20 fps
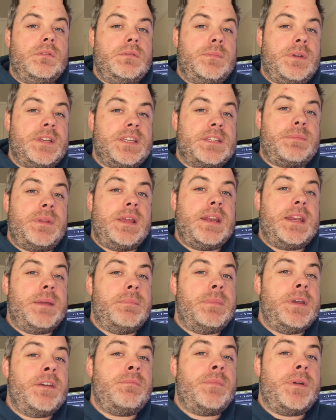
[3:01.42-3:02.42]
by explaining a
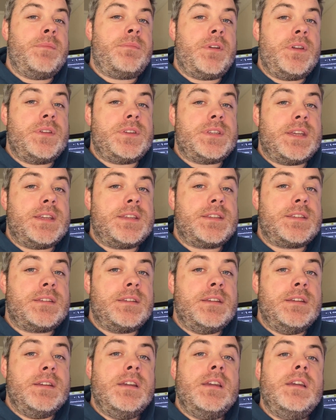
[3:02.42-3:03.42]
bit of my process
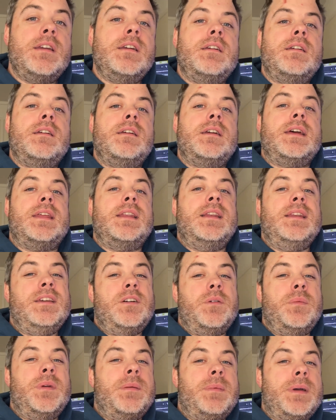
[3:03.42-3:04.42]
and a
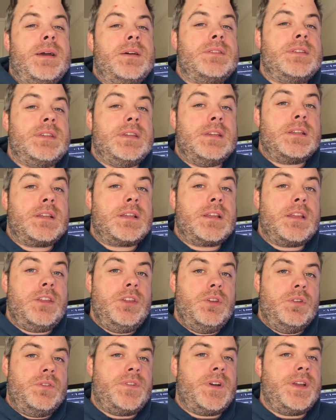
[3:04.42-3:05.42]
little bit about it,
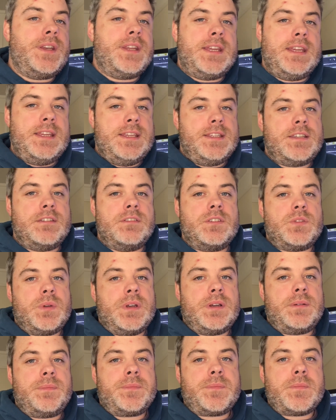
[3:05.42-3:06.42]
you'll find it easier as
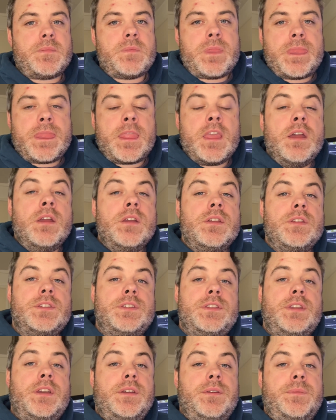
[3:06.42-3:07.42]
well.
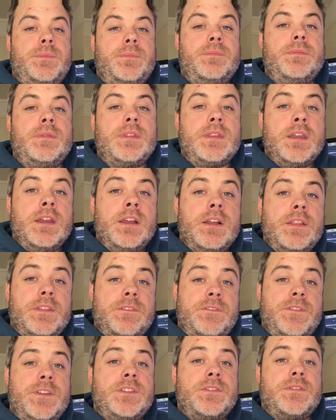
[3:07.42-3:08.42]
So the
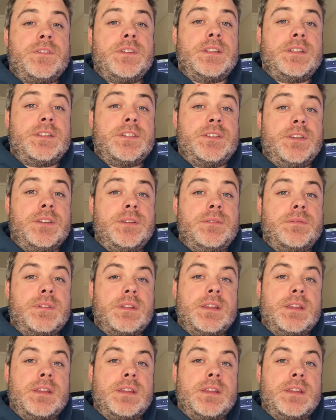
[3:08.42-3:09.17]
first thing to do